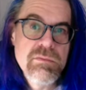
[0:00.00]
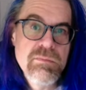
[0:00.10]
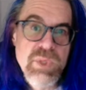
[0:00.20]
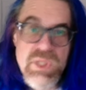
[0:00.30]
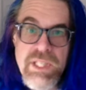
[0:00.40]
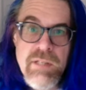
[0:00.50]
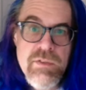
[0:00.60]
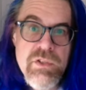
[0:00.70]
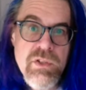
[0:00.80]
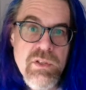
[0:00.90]

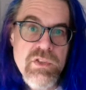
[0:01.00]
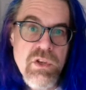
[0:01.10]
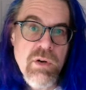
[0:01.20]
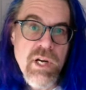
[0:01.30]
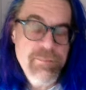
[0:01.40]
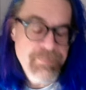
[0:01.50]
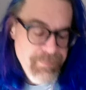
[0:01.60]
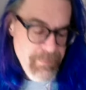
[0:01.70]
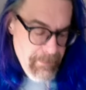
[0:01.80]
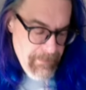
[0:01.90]
beliefs, and so on.
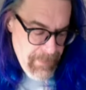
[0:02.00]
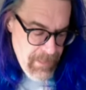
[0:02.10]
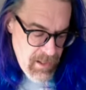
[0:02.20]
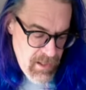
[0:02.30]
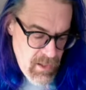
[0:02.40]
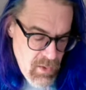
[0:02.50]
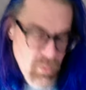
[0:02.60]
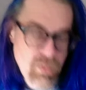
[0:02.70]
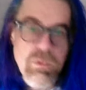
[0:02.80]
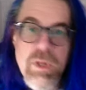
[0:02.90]

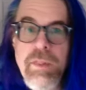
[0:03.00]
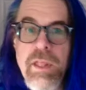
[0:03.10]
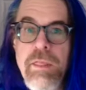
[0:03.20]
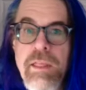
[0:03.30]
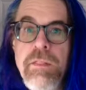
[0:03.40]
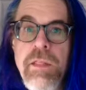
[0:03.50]
What they think they